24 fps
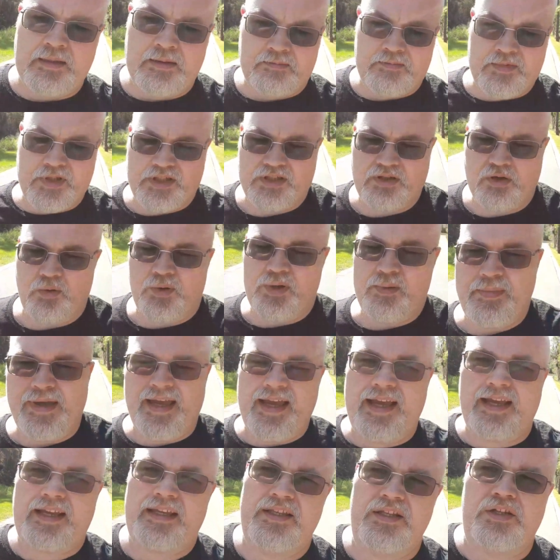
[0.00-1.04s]
But going
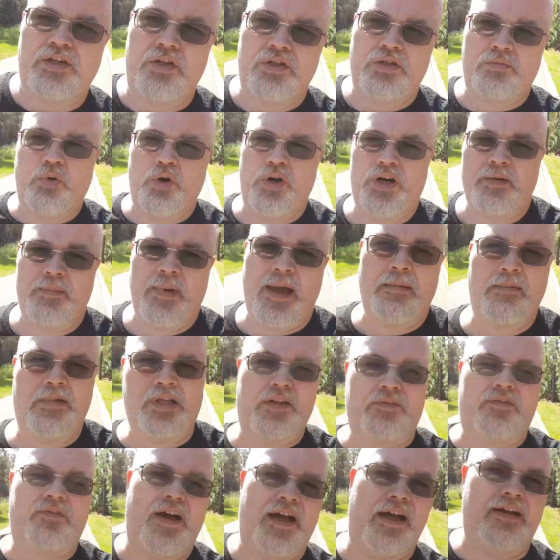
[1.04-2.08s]
back, you know, the point of
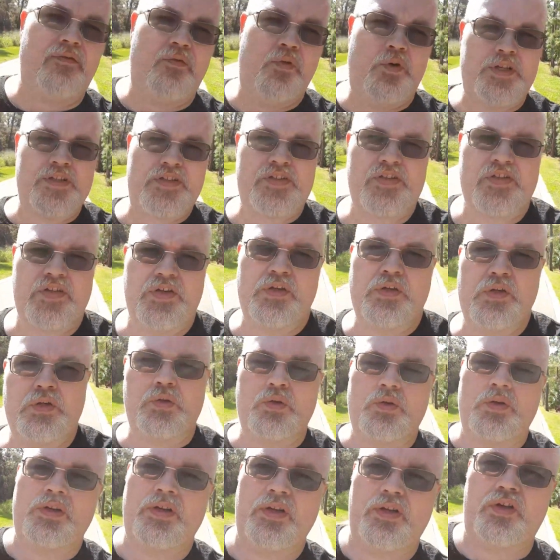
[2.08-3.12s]
Babylon 5 was
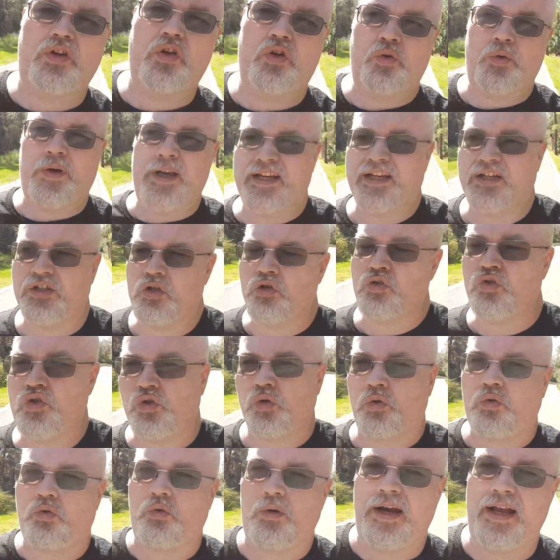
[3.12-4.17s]
to create a
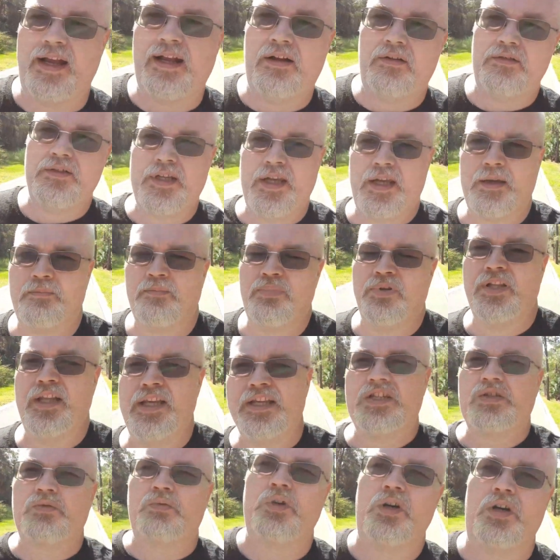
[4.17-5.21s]
neutral ground, a
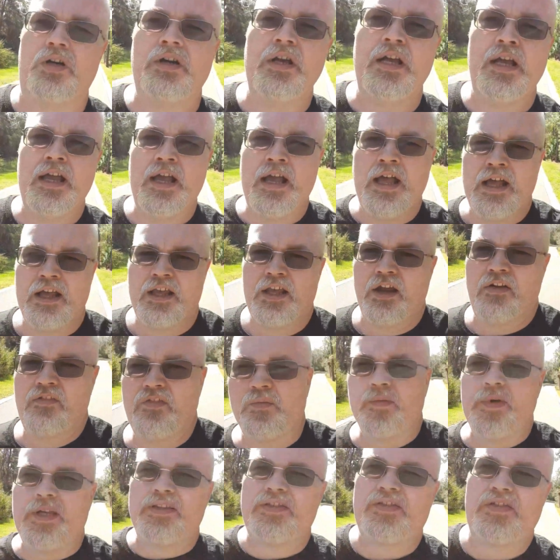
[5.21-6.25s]
place where
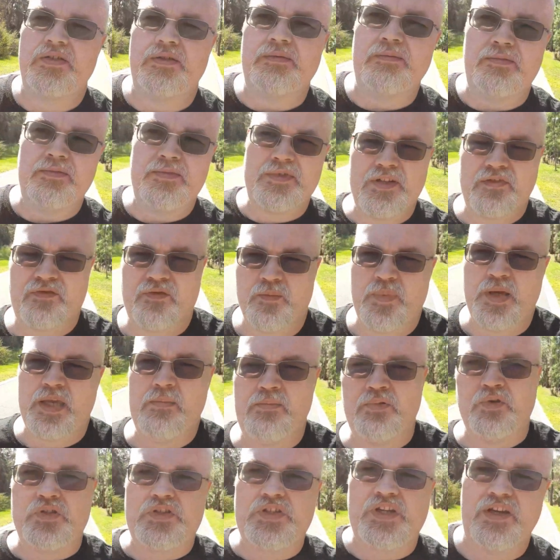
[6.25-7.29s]
governments and different
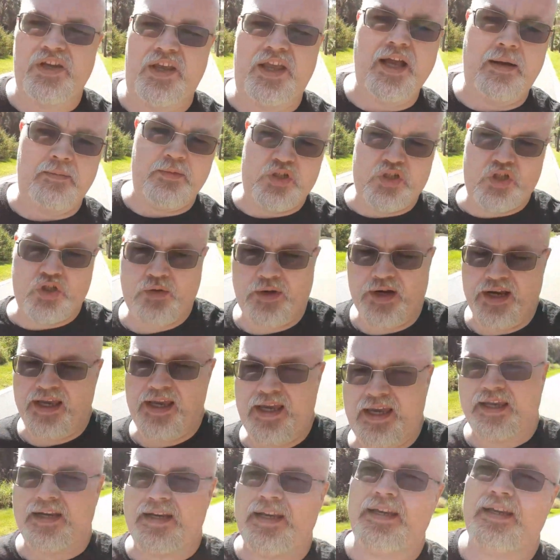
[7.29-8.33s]
peoples can come and
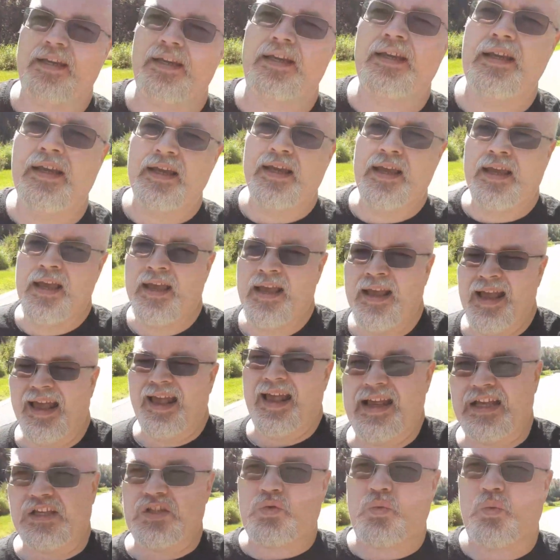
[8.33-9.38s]
trade,
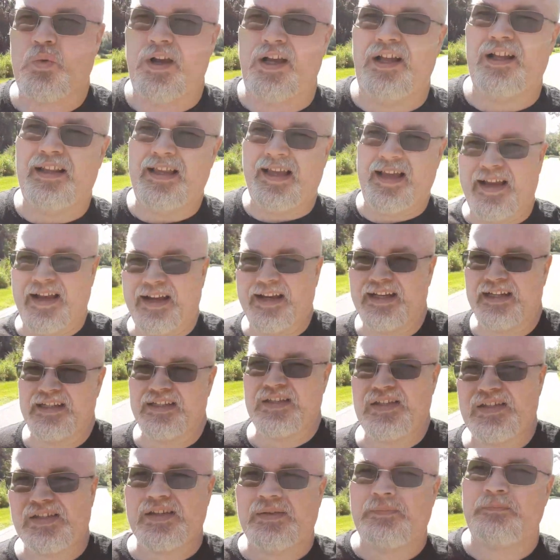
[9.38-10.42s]
as well
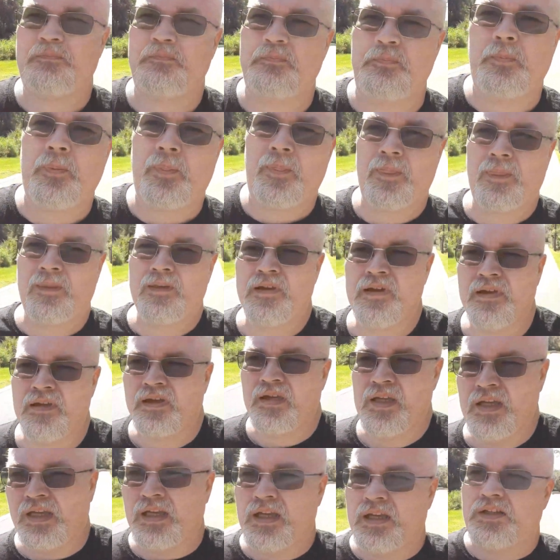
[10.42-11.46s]
as
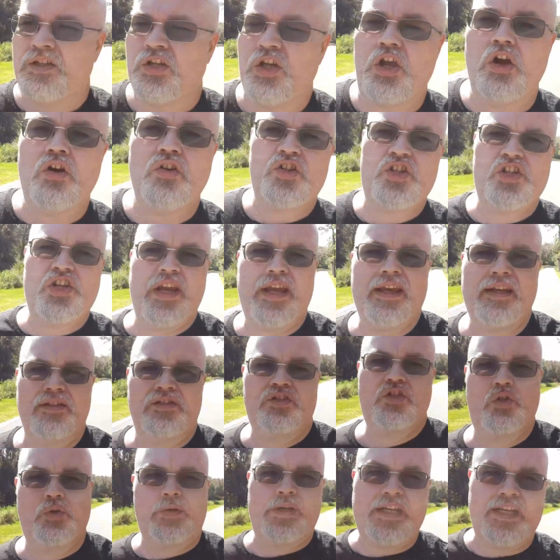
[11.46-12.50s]
negotiate
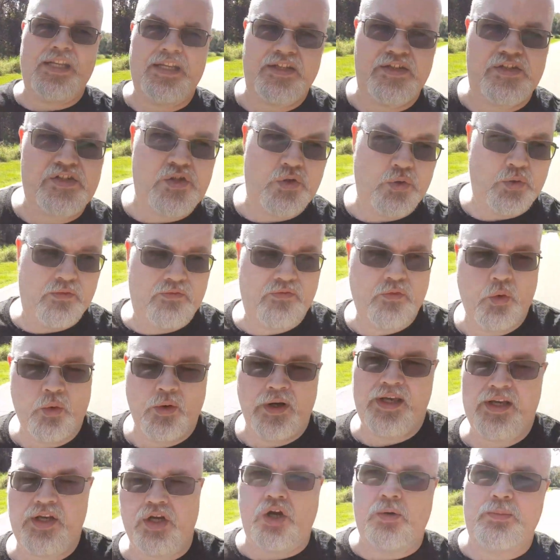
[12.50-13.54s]
treaties to
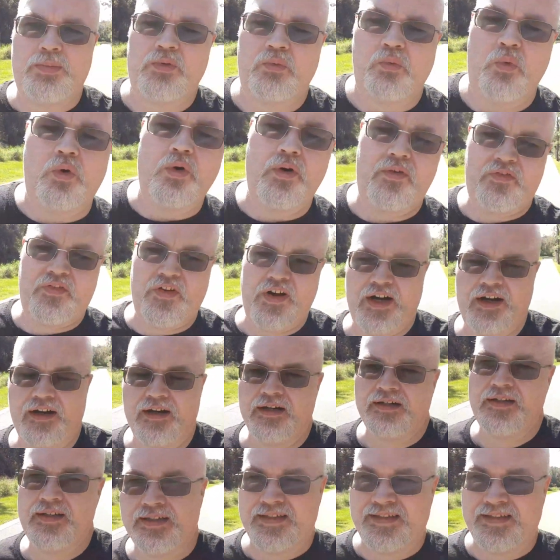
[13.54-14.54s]
avoid open warfare.